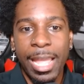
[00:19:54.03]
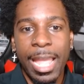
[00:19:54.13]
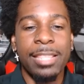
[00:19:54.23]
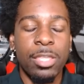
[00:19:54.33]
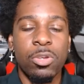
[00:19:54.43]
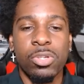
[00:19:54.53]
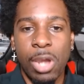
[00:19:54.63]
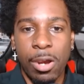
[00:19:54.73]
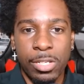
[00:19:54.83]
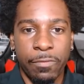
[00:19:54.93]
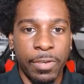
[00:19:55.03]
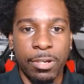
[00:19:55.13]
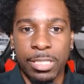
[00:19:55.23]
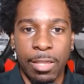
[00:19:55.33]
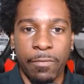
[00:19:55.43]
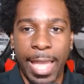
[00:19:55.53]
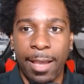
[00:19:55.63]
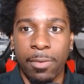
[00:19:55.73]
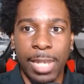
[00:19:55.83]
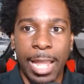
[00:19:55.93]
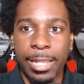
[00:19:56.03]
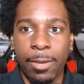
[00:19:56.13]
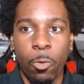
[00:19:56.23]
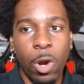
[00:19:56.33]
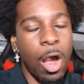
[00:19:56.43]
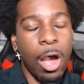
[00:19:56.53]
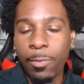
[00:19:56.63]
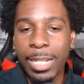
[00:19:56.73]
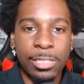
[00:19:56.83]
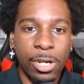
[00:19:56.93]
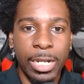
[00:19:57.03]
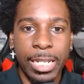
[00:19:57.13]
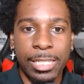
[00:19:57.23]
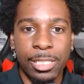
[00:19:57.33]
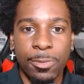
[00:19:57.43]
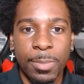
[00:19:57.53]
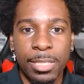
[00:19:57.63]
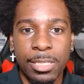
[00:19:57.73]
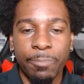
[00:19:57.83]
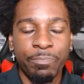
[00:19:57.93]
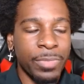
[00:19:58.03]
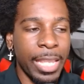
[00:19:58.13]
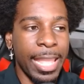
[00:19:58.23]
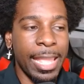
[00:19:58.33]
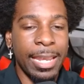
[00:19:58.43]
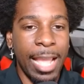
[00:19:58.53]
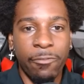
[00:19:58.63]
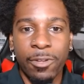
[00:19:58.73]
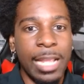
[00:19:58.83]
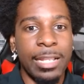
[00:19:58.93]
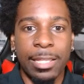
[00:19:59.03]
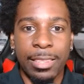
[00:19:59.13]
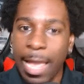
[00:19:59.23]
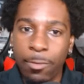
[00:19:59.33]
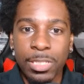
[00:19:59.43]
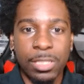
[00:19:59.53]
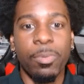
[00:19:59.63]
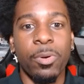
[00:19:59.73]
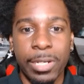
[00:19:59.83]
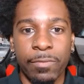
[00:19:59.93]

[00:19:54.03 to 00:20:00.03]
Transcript: And then you start to figure stuff out. Like, we're always learning as humans. And I feel like that was the point